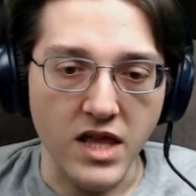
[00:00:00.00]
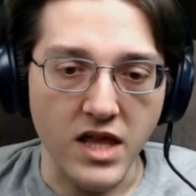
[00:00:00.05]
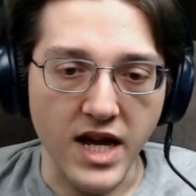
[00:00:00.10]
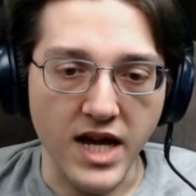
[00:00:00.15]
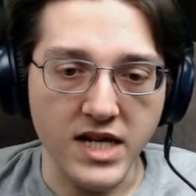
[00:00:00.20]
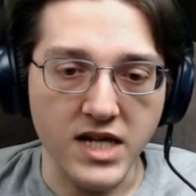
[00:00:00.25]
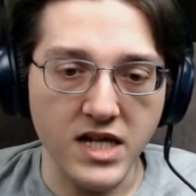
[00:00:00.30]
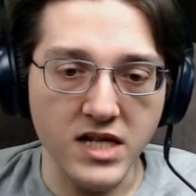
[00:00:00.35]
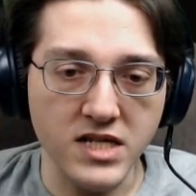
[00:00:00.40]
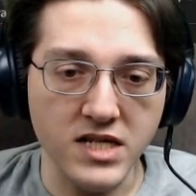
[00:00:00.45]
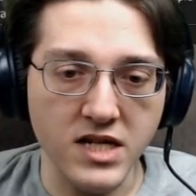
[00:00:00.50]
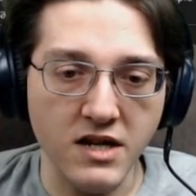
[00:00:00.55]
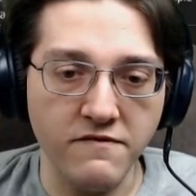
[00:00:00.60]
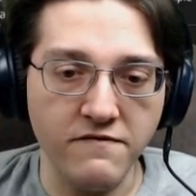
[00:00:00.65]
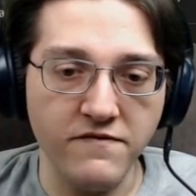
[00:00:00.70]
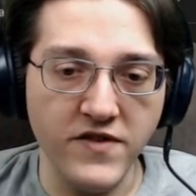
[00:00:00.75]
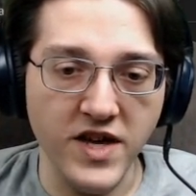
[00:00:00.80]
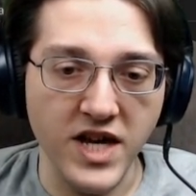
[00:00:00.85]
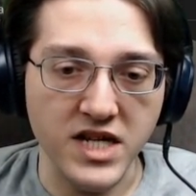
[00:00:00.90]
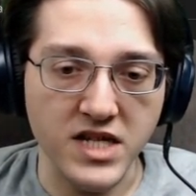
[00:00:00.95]
That is a
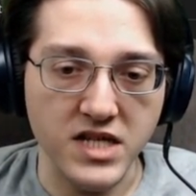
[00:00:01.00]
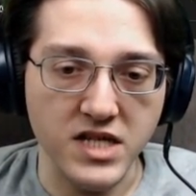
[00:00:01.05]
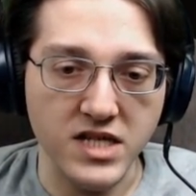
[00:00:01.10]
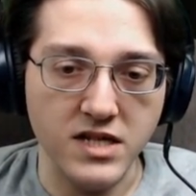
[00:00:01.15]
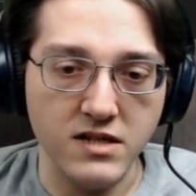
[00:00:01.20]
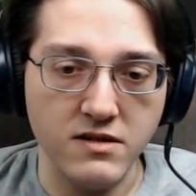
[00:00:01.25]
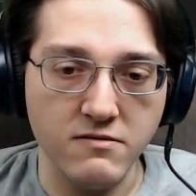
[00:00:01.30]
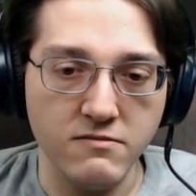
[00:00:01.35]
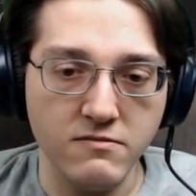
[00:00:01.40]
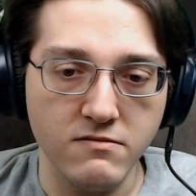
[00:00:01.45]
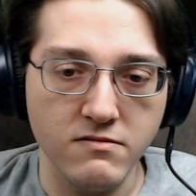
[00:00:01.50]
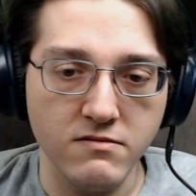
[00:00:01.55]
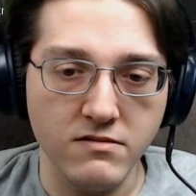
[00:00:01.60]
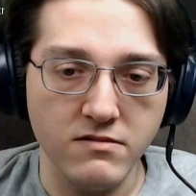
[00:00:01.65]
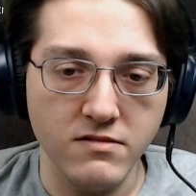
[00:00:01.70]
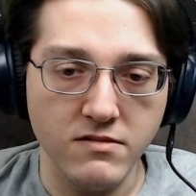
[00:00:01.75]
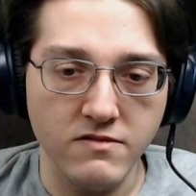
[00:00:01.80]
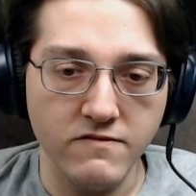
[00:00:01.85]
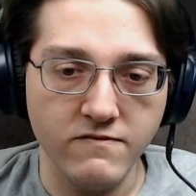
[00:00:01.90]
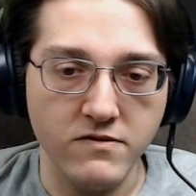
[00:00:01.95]
fix
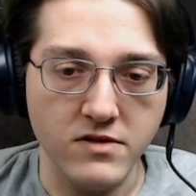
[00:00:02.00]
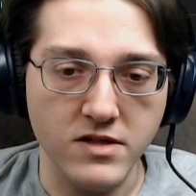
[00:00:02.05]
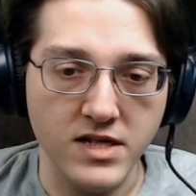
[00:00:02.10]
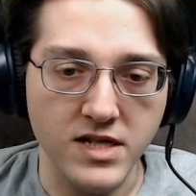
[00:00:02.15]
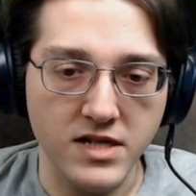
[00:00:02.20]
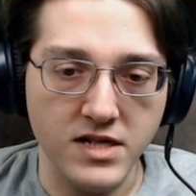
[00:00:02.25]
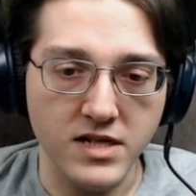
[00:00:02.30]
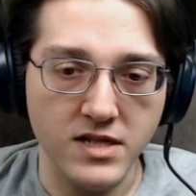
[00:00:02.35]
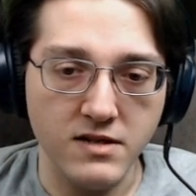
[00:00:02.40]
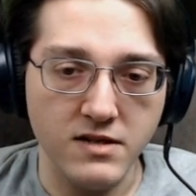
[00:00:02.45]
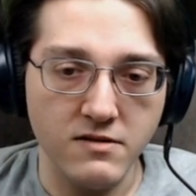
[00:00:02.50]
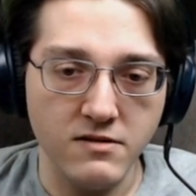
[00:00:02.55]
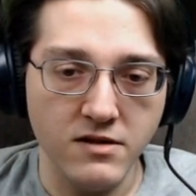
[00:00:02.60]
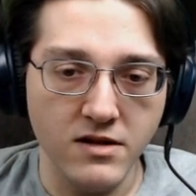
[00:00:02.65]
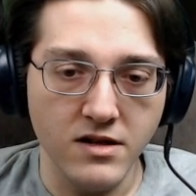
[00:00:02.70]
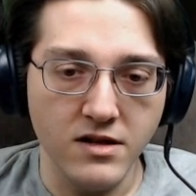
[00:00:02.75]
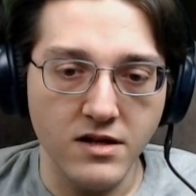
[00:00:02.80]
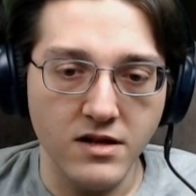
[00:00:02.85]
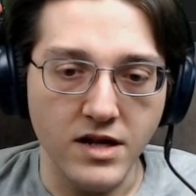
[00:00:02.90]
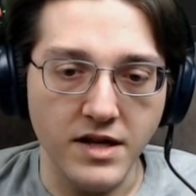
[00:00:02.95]
for this.
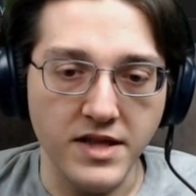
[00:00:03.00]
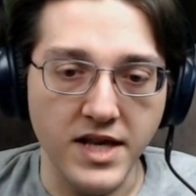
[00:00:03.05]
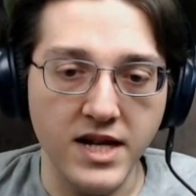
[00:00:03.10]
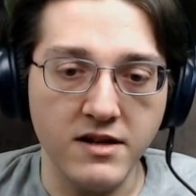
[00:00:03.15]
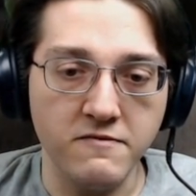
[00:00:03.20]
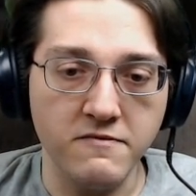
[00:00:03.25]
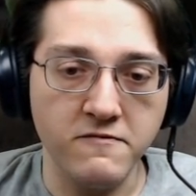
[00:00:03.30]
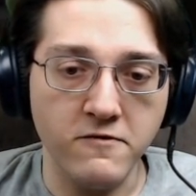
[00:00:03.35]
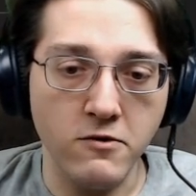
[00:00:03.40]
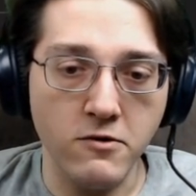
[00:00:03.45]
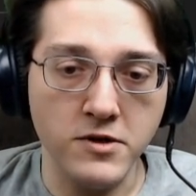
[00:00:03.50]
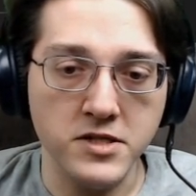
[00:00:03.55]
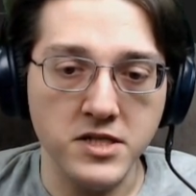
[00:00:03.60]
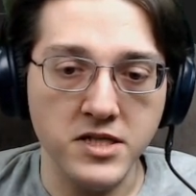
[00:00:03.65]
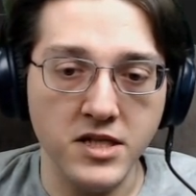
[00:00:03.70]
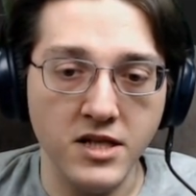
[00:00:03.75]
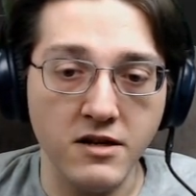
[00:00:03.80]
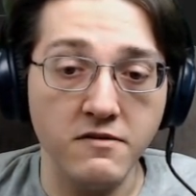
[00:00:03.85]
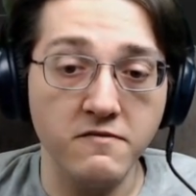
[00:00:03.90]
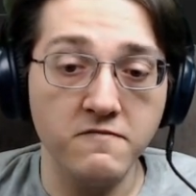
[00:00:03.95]
And then of
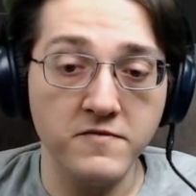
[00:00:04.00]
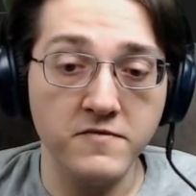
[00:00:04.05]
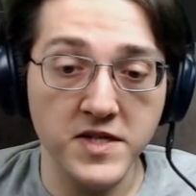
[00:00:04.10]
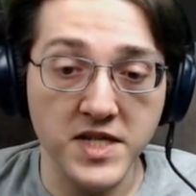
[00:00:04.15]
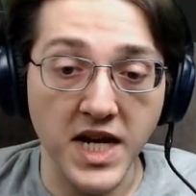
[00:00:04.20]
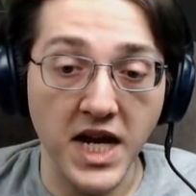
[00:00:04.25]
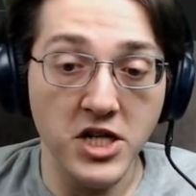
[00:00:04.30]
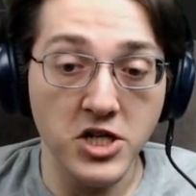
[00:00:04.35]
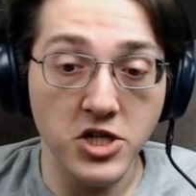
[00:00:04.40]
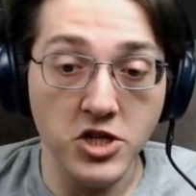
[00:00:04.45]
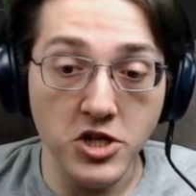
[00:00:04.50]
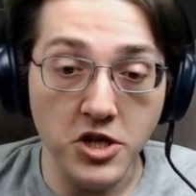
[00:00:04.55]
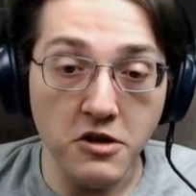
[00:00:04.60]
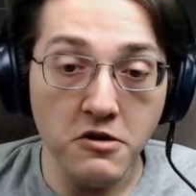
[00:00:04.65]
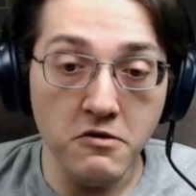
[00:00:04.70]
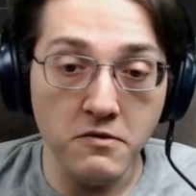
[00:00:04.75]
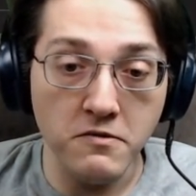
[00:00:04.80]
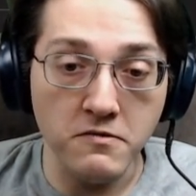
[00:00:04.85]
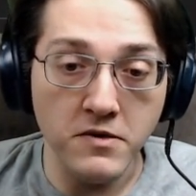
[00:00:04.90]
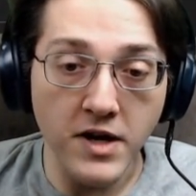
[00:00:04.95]
course the stage
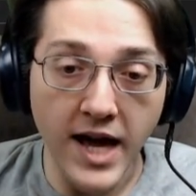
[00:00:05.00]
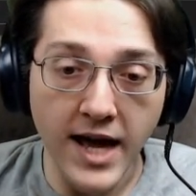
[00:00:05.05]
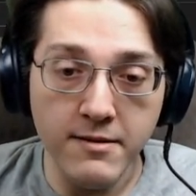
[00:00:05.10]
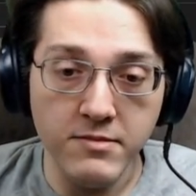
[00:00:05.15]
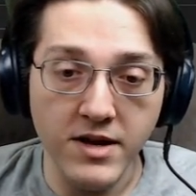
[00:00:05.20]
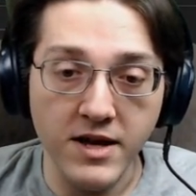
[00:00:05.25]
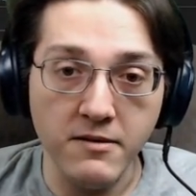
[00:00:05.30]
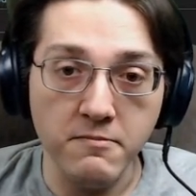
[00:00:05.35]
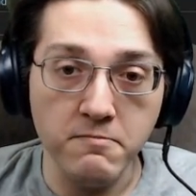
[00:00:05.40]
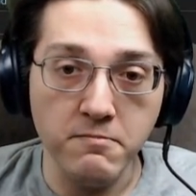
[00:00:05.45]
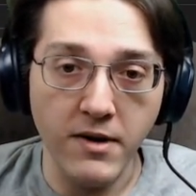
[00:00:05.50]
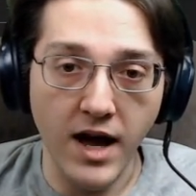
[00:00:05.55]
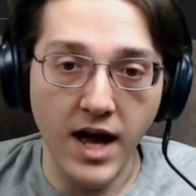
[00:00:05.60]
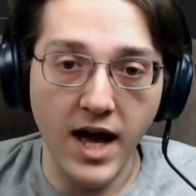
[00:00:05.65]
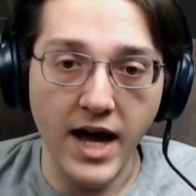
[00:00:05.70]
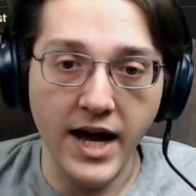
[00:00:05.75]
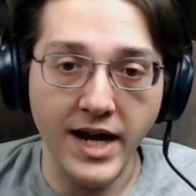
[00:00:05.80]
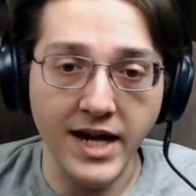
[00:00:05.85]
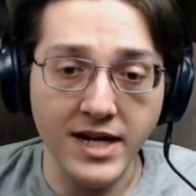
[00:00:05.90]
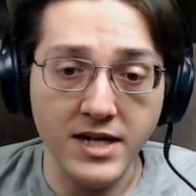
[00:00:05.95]
two can be
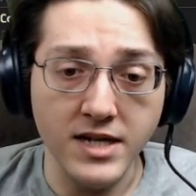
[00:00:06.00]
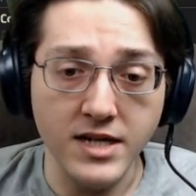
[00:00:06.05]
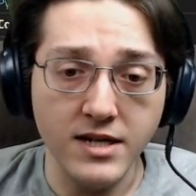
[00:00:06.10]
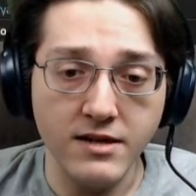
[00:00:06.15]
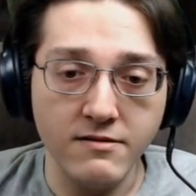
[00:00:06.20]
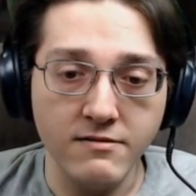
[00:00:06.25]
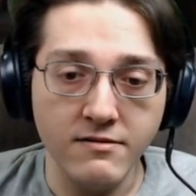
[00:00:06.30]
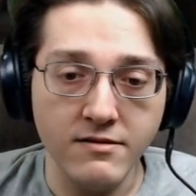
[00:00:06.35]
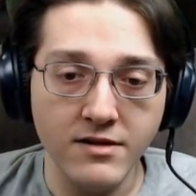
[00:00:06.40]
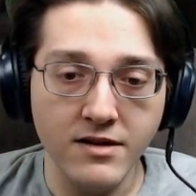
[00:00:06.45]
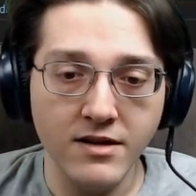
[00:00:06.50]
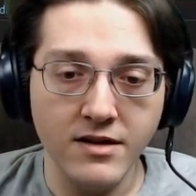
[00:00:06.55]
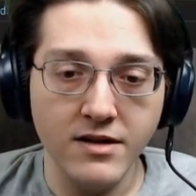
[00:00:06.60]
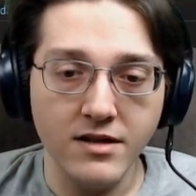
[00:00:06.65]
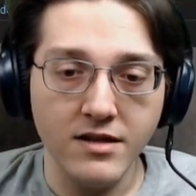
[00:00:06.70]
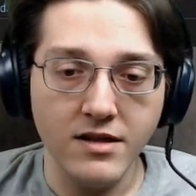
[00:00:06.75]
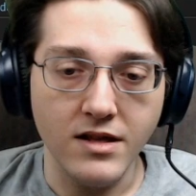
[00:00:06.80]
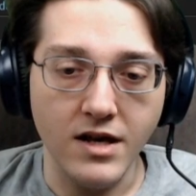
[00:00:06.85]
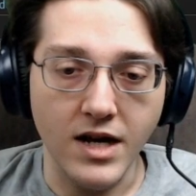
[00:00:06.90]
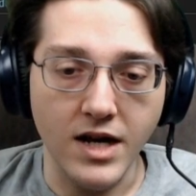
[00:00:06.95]
behind
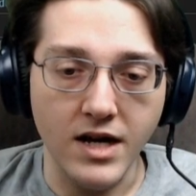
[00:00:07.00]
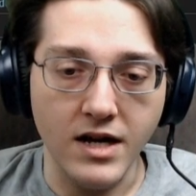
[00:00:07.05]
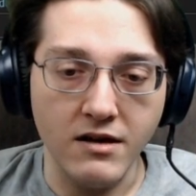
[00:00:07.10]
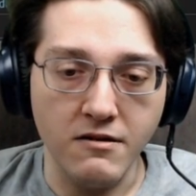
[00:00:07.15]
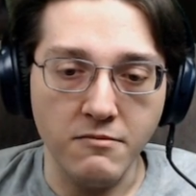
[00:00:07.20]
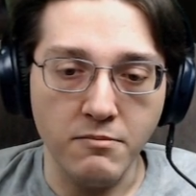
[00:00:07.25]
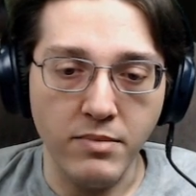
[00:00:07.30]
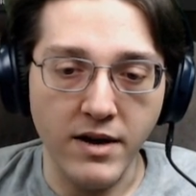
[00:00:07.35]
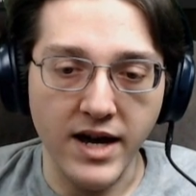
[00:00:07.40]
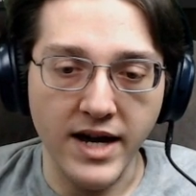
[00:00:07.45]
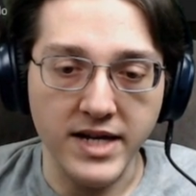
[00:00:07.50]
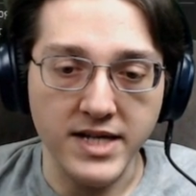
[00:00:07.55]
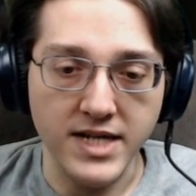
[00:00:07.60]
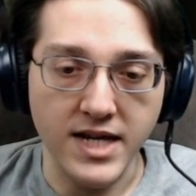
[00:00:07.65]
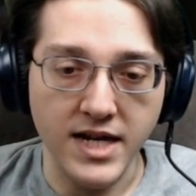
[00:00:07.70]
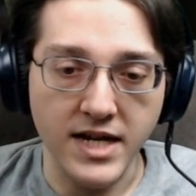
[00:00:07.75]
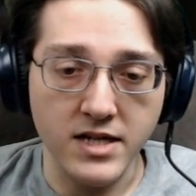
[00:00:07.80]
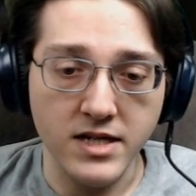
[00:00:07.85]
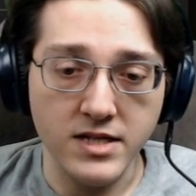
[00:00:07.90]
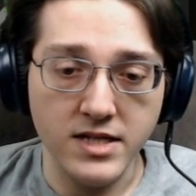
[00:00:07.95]
uh Pi
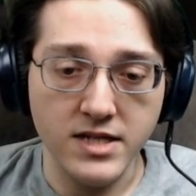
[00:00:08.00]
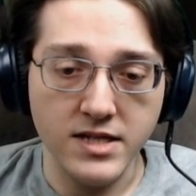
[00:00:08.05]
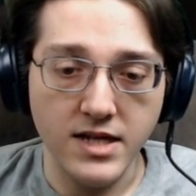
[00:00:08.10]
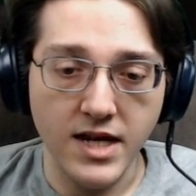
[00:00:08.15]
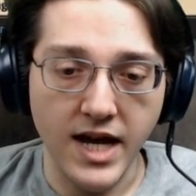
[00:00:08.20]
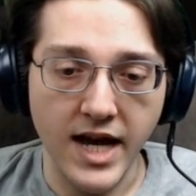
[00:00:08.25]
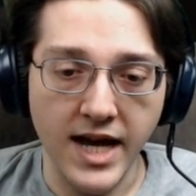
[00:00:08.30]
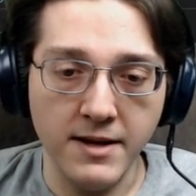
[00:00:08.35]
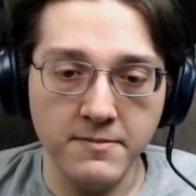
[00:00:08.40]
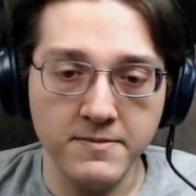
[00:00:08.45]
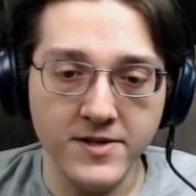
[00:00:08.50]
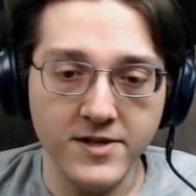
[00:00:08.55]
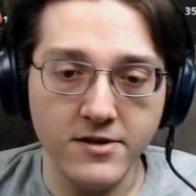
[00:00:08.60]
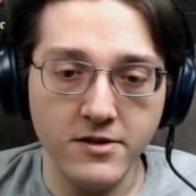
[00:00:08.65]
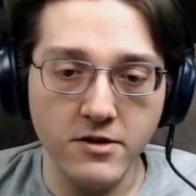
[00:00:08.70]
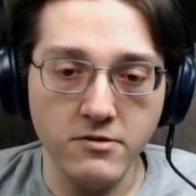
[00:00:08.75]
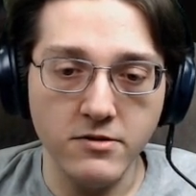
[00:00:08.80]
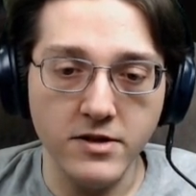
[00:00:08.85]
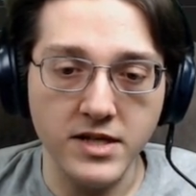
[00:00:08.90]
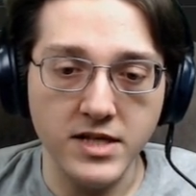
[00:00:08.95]
Science.
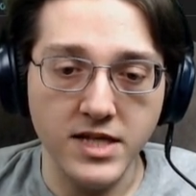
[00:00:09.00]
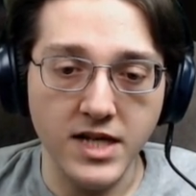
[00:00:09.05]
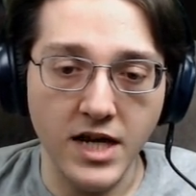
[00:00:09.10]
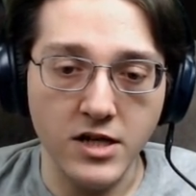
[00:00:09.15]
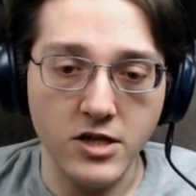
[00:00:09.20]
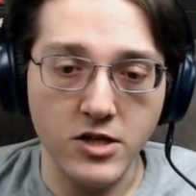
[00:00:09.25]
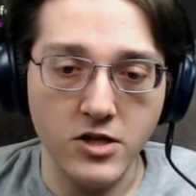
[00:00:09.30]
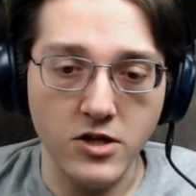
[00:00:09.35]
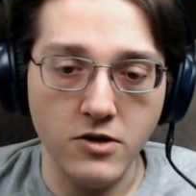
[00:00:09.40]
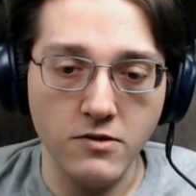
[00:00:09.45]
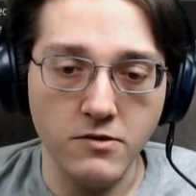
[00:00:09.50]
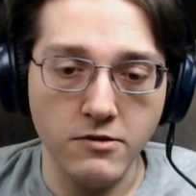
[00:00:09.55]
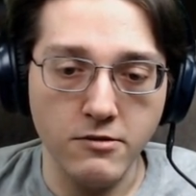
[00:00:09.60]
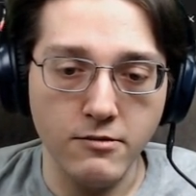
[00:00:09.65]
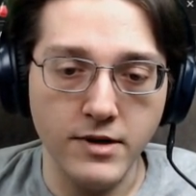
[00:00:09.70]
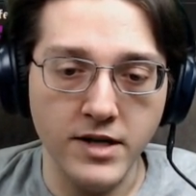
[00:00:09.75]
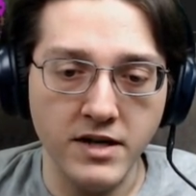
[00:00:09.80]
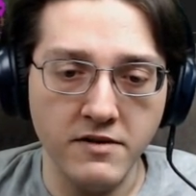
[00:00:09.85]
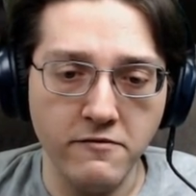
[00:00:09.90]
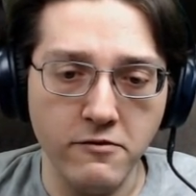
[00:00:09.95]
Absolutely, stage two,
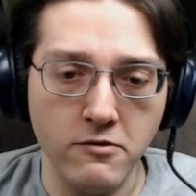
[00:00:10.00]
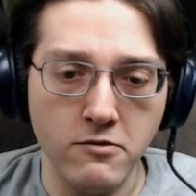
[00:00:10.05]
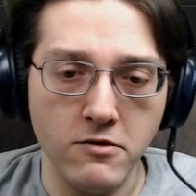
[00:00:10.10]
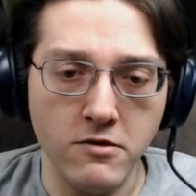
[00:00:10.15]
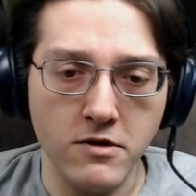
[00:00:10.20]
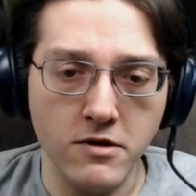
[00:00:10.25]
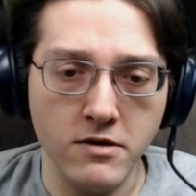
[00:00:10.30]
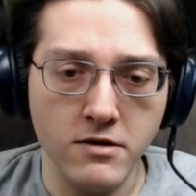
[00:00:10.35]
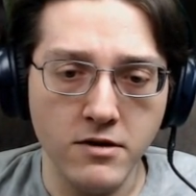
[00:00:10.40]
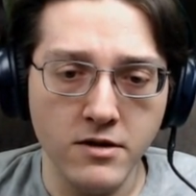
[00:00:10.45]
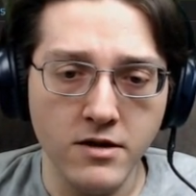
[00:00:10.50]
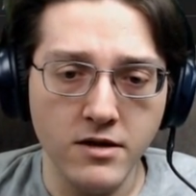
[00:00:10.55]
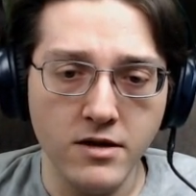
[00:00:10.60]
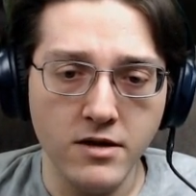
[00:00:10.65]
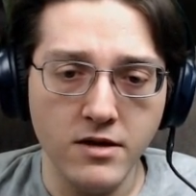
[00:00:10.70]
three, four,